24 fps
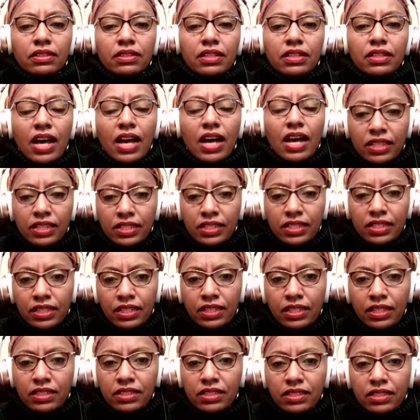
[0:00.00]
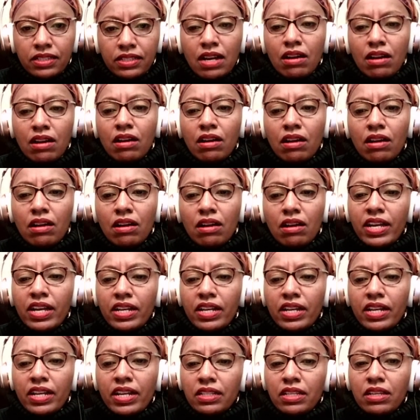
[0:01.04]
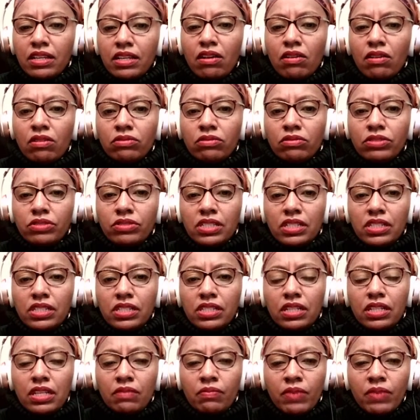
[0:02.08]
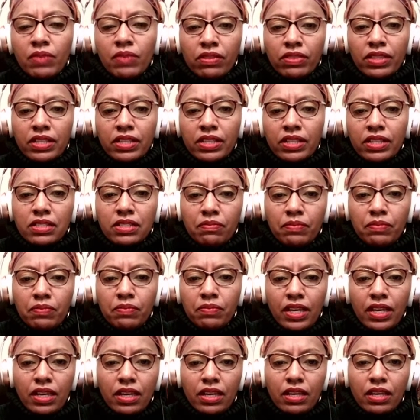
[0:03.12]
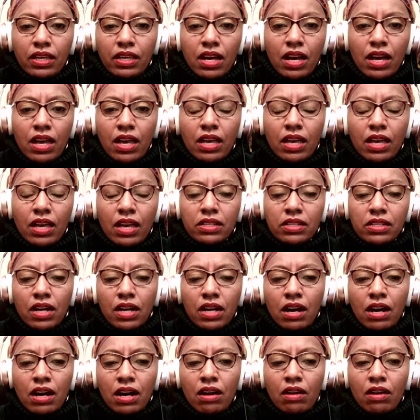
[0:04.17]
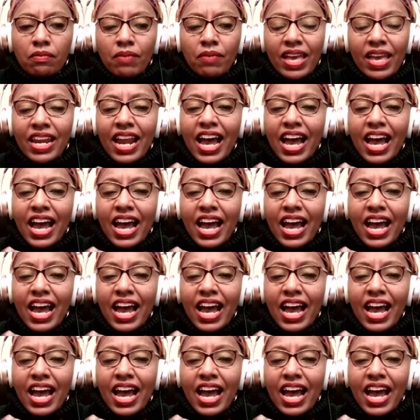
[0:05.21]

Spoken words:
colleagues, Raina Leon, she emailed this to me, and I